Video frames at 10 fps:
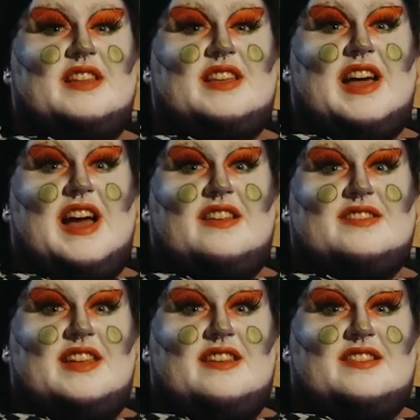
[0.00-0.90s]
and
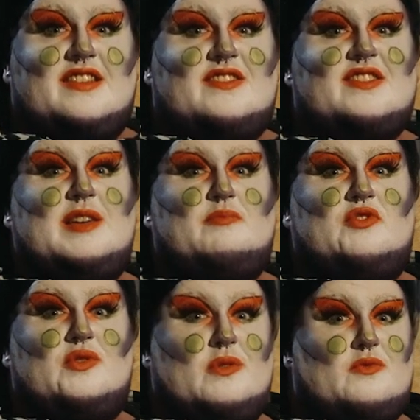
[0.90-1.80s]
ghastlies can slip
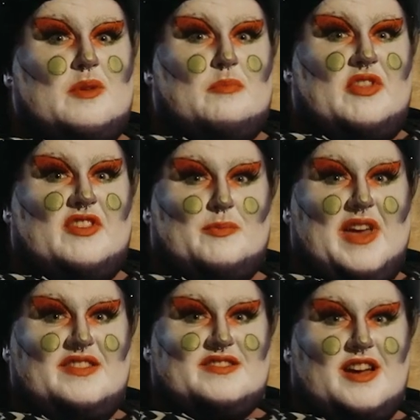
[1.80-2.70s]
through a rip in the
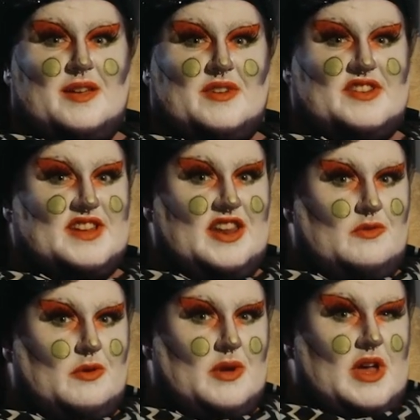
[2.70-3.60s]
space-time
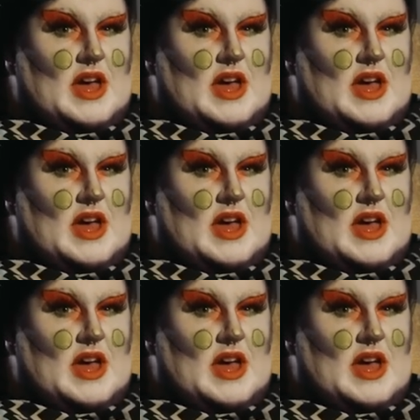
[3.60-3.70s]
continuum